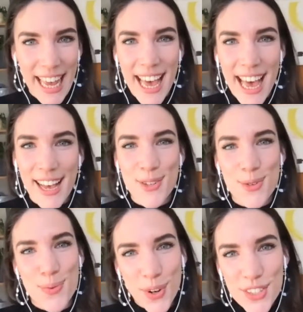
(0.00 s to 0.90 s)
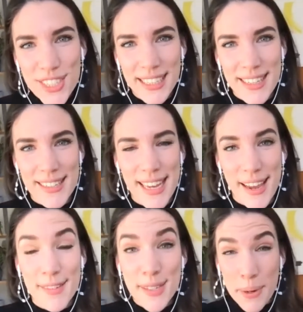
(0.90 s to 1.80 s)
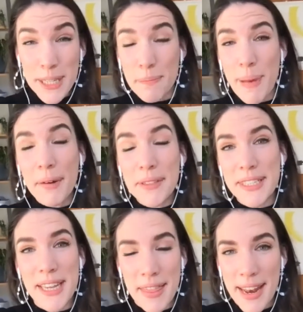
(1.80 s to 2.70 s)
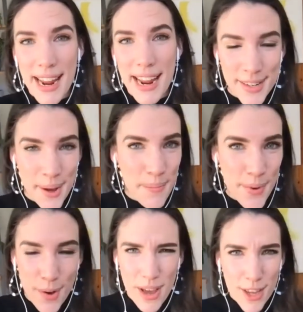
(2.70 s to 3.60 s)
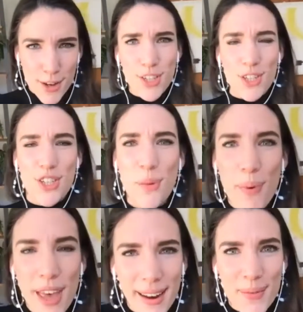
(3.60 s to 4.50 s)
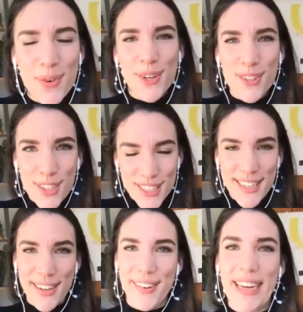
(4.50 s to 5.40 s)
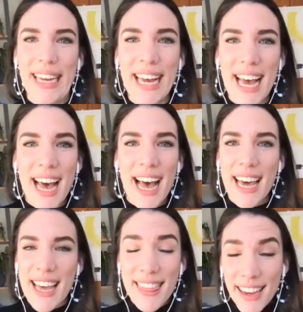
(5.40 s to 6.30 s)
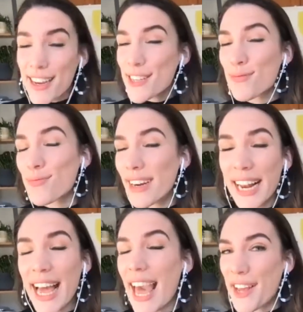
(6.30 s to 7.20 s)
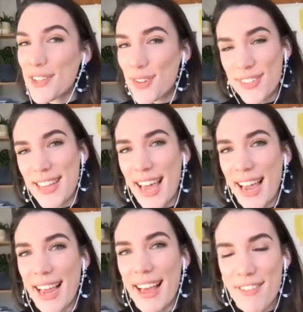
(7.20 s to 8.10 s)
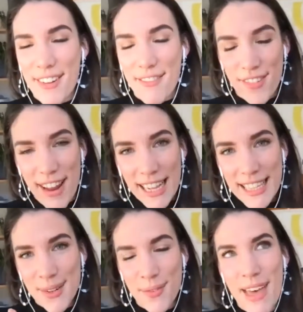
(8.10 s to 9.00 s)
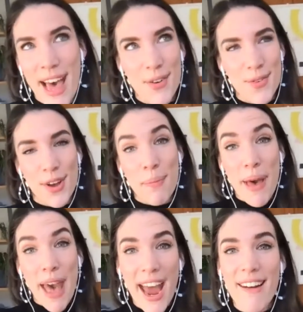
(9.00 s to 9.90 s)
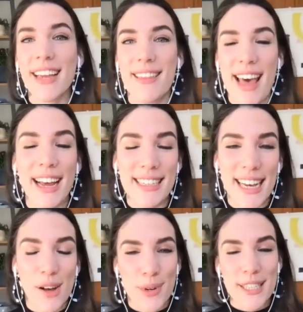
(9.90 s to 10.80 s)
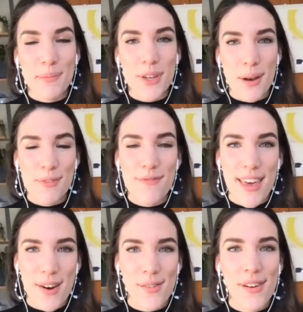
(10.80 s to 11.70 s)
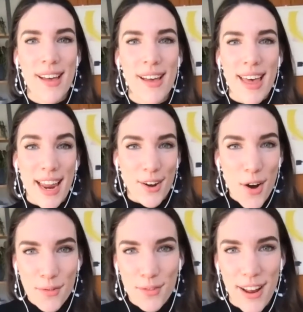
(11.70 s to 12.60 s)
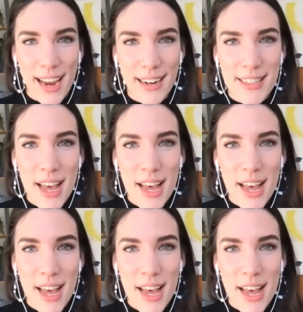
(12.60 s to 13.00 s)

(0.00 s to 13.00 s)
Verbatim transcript: as you're watching to see if somebody's about to say the next number, whether you should jump in, what you should do. And I think it's really interesting re- reflecting on that or comparing that to how we sometimes feel in conflict